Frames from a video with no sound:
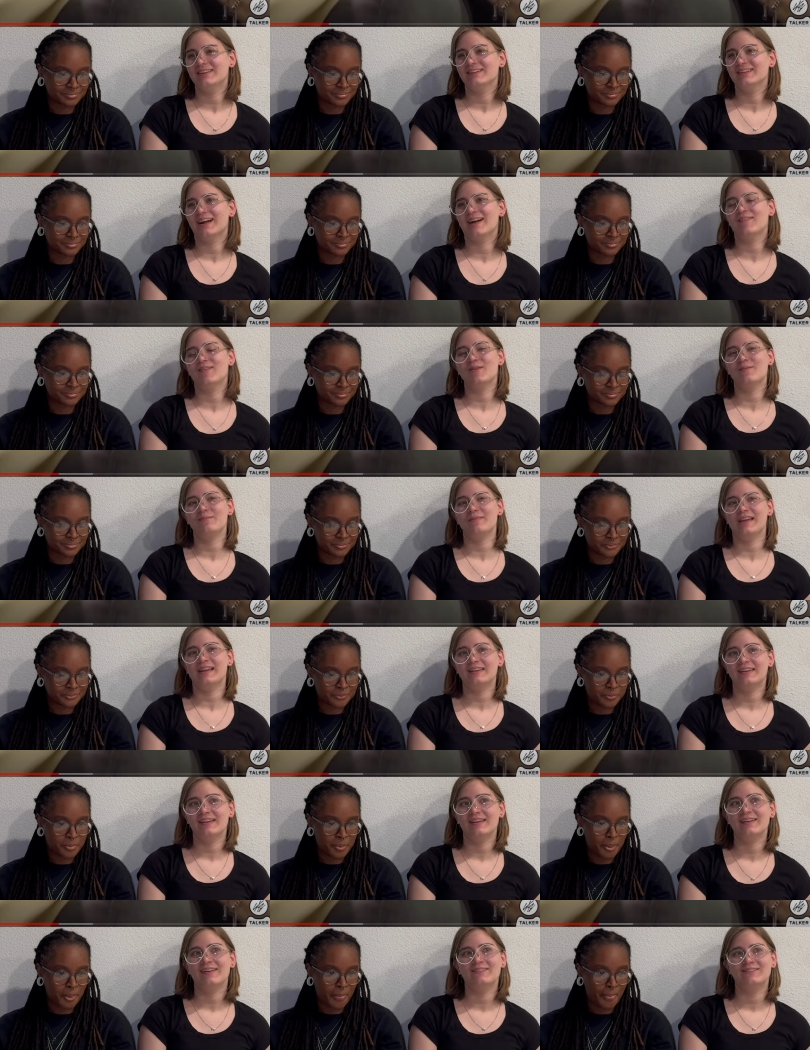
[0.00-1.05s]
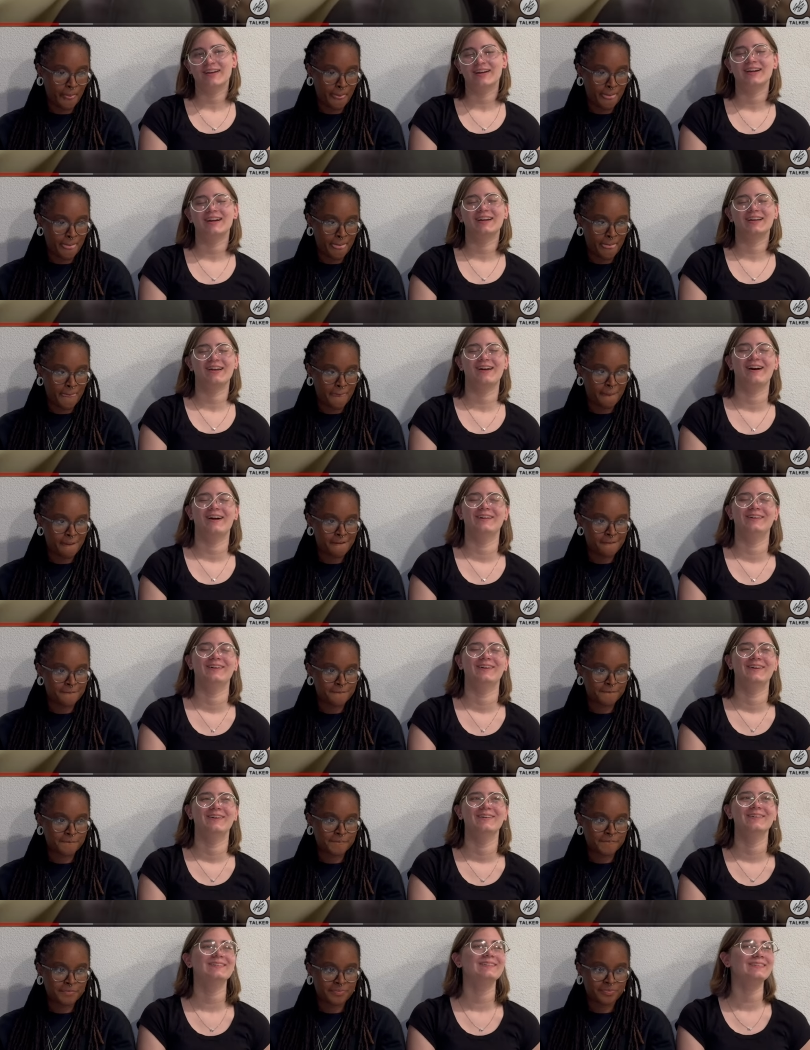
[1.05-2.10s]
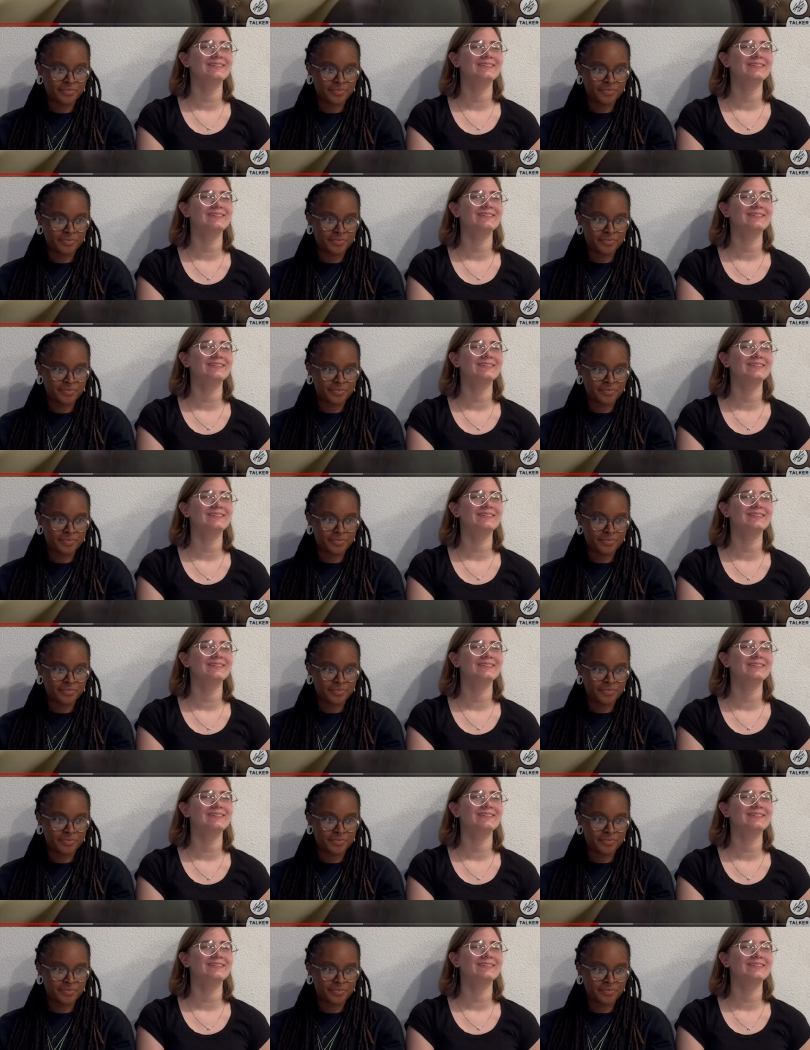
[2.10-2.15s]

Speaker 1: I've been making Americanos